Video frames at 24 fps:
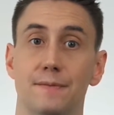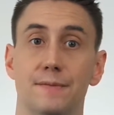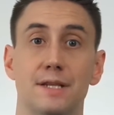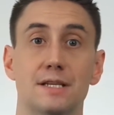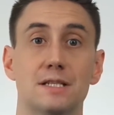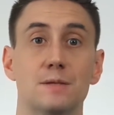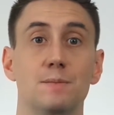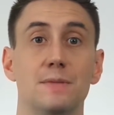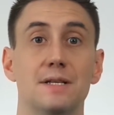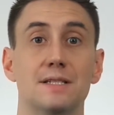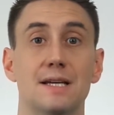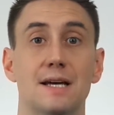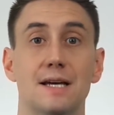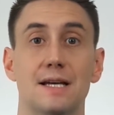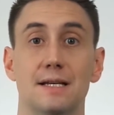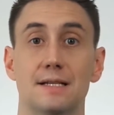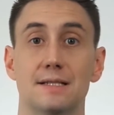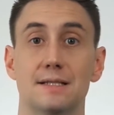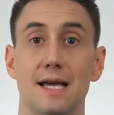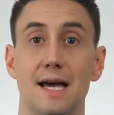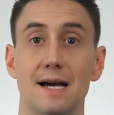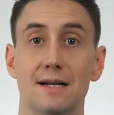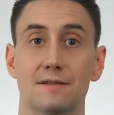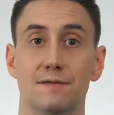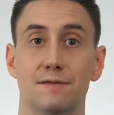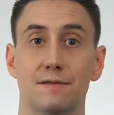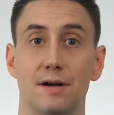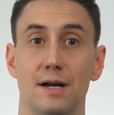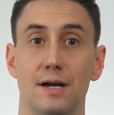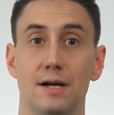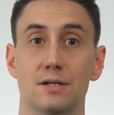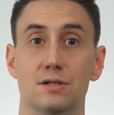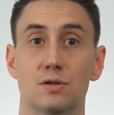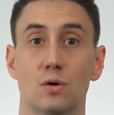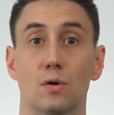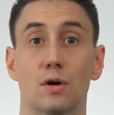This means that the exact
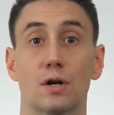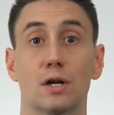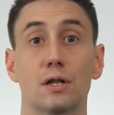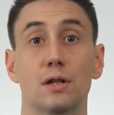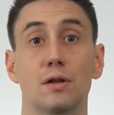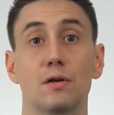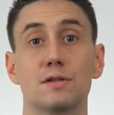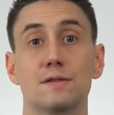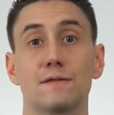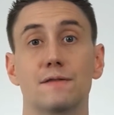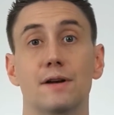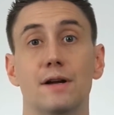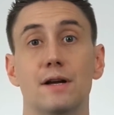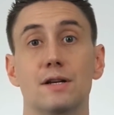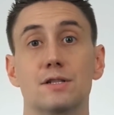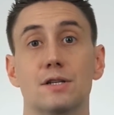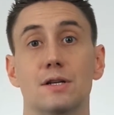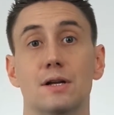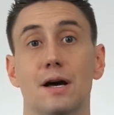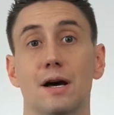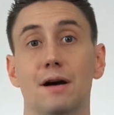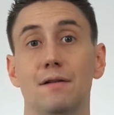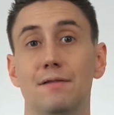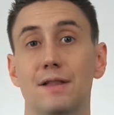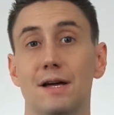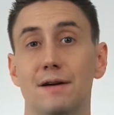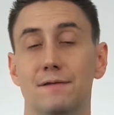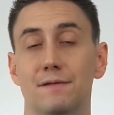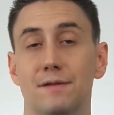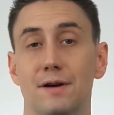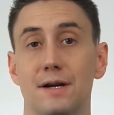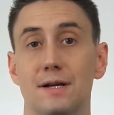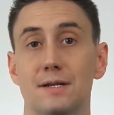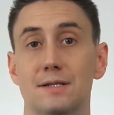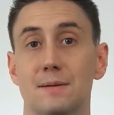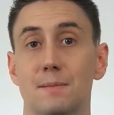phrase or a close variation of that
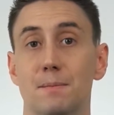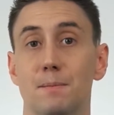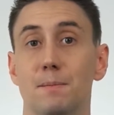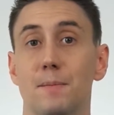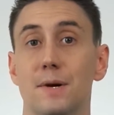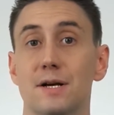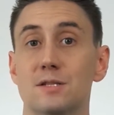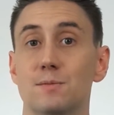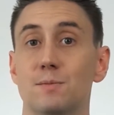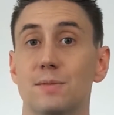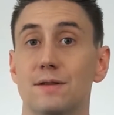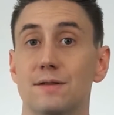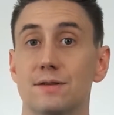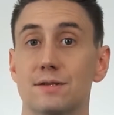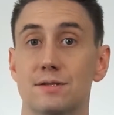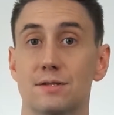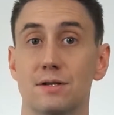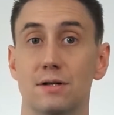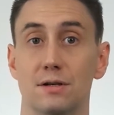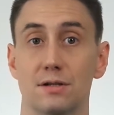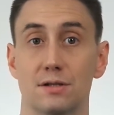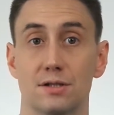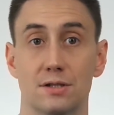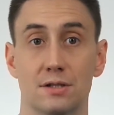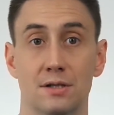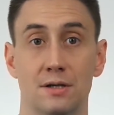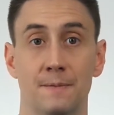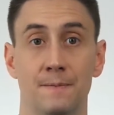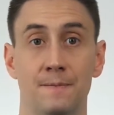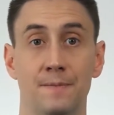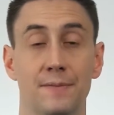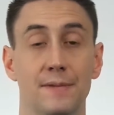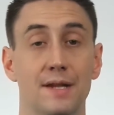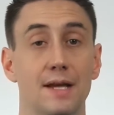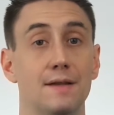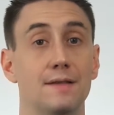phrase must be in the search.
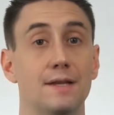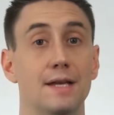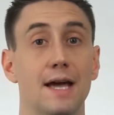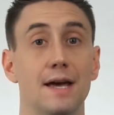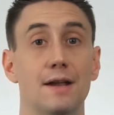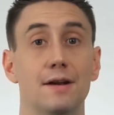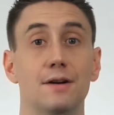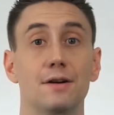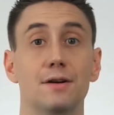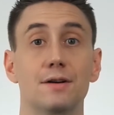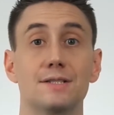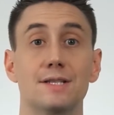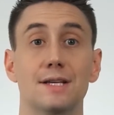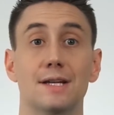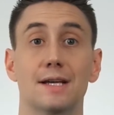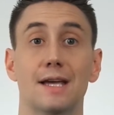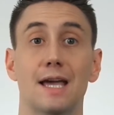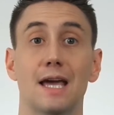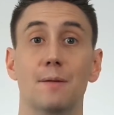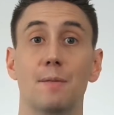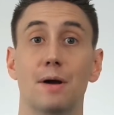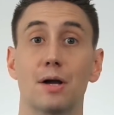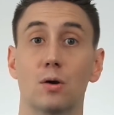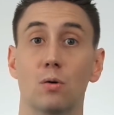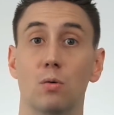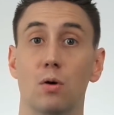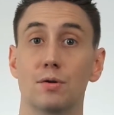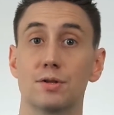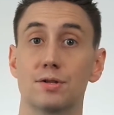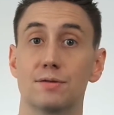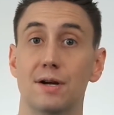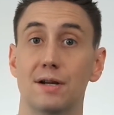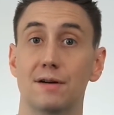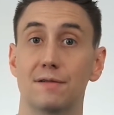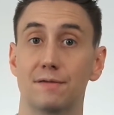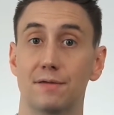In the editor, it's indicated by
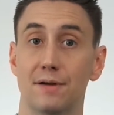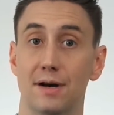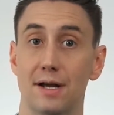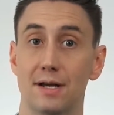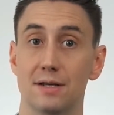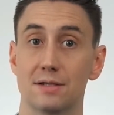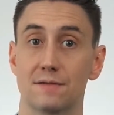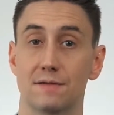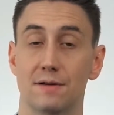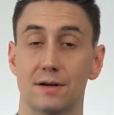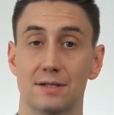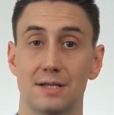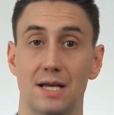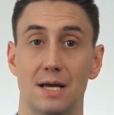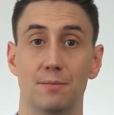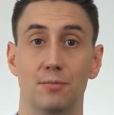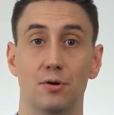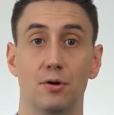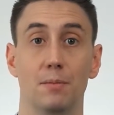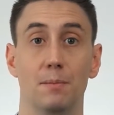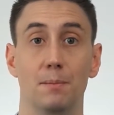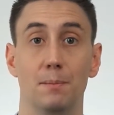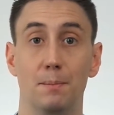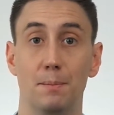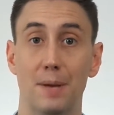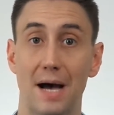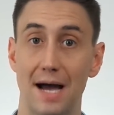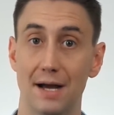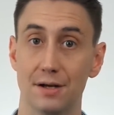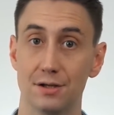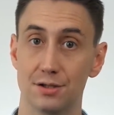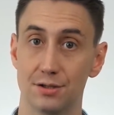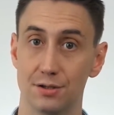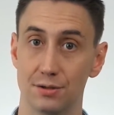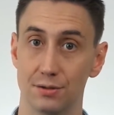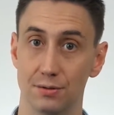quotes around a phrase, for example, buy
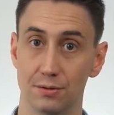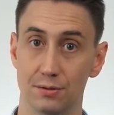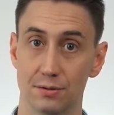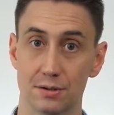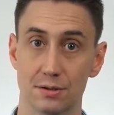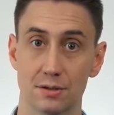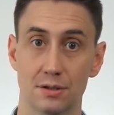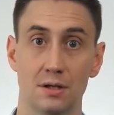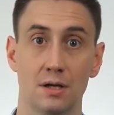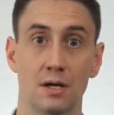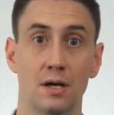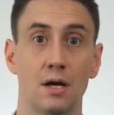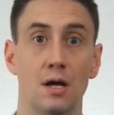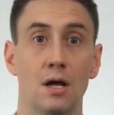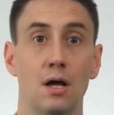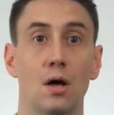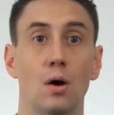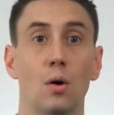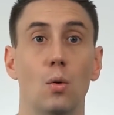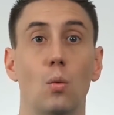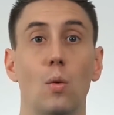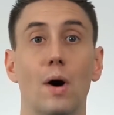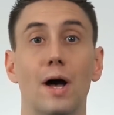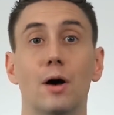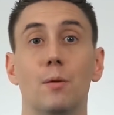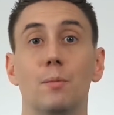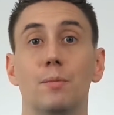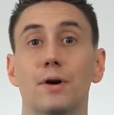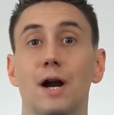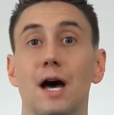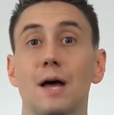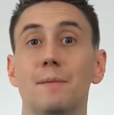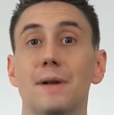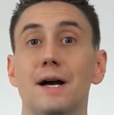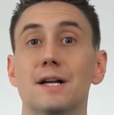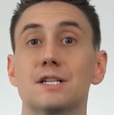shoes. While
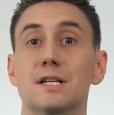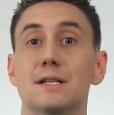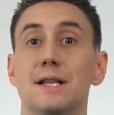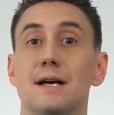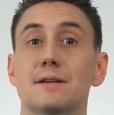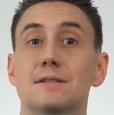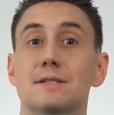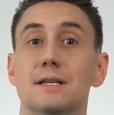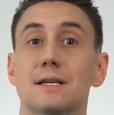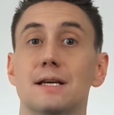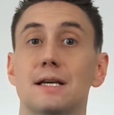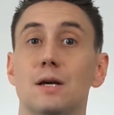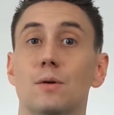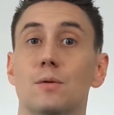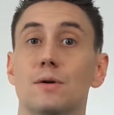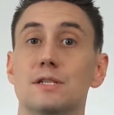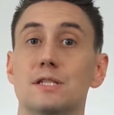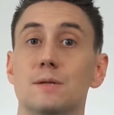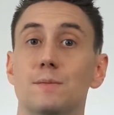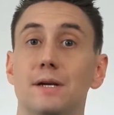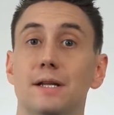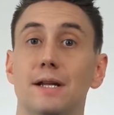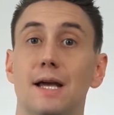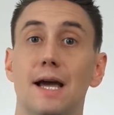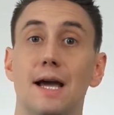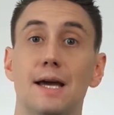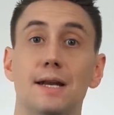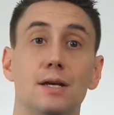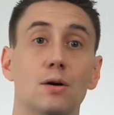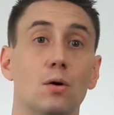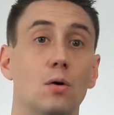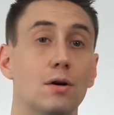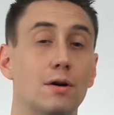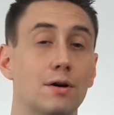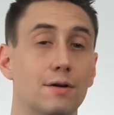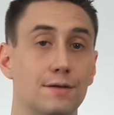broad match allows the keywords to be in any
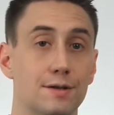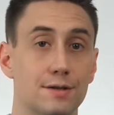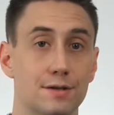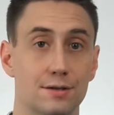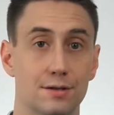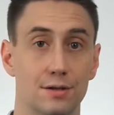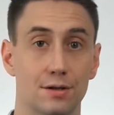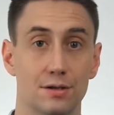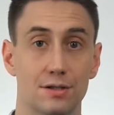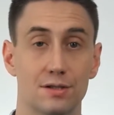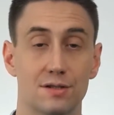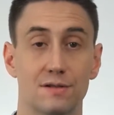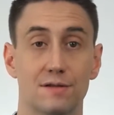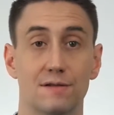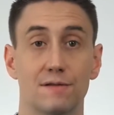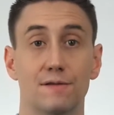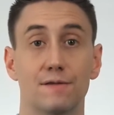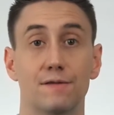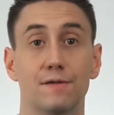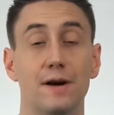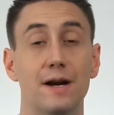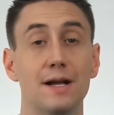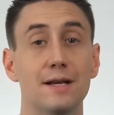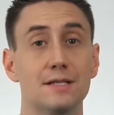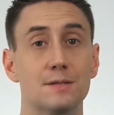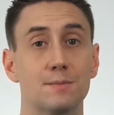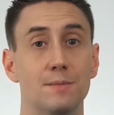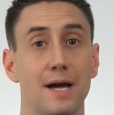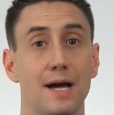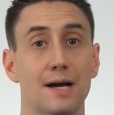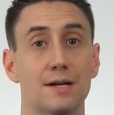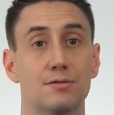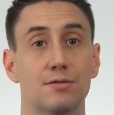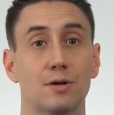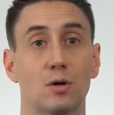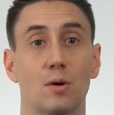order in the search, phrase
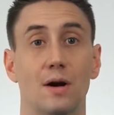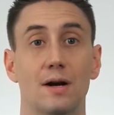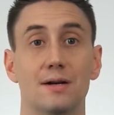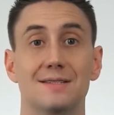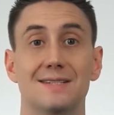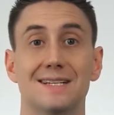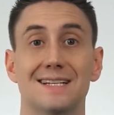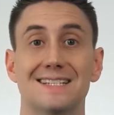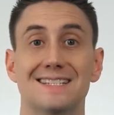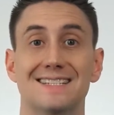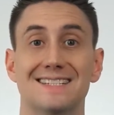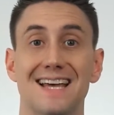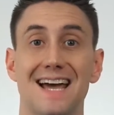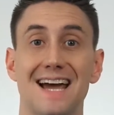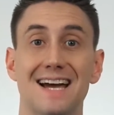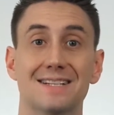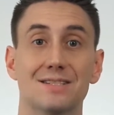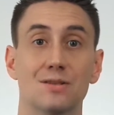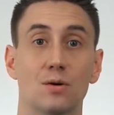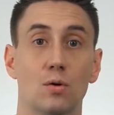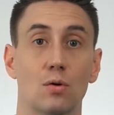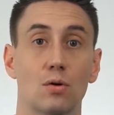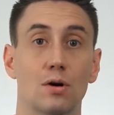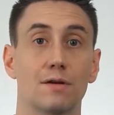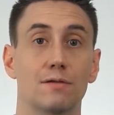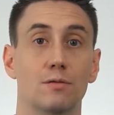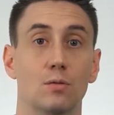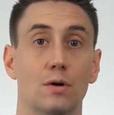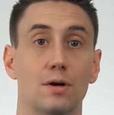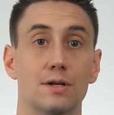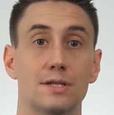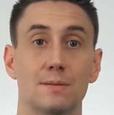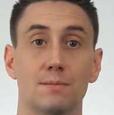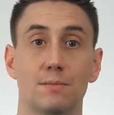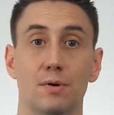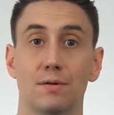match requires the exact order of
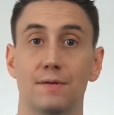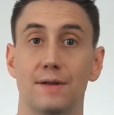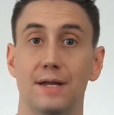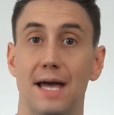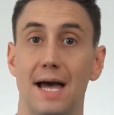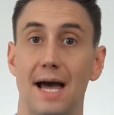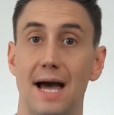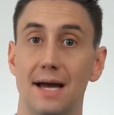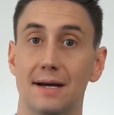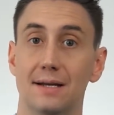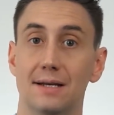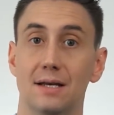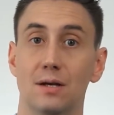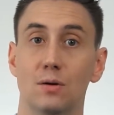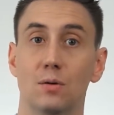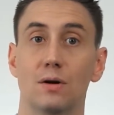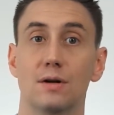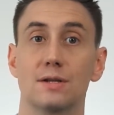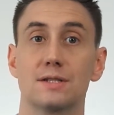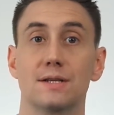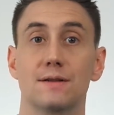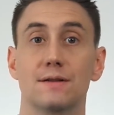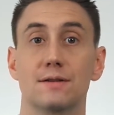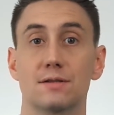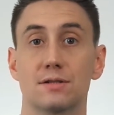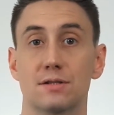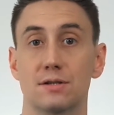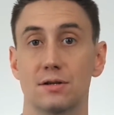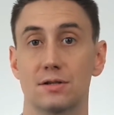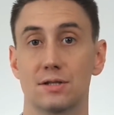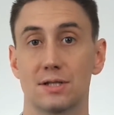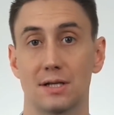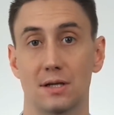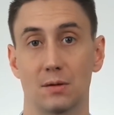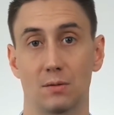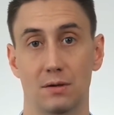words in both the ad keywords and the
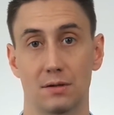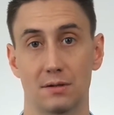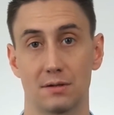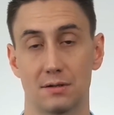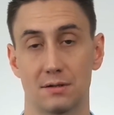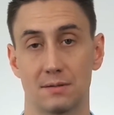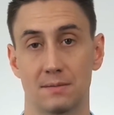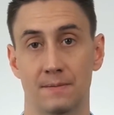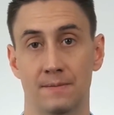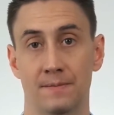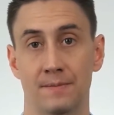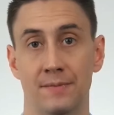search keywords.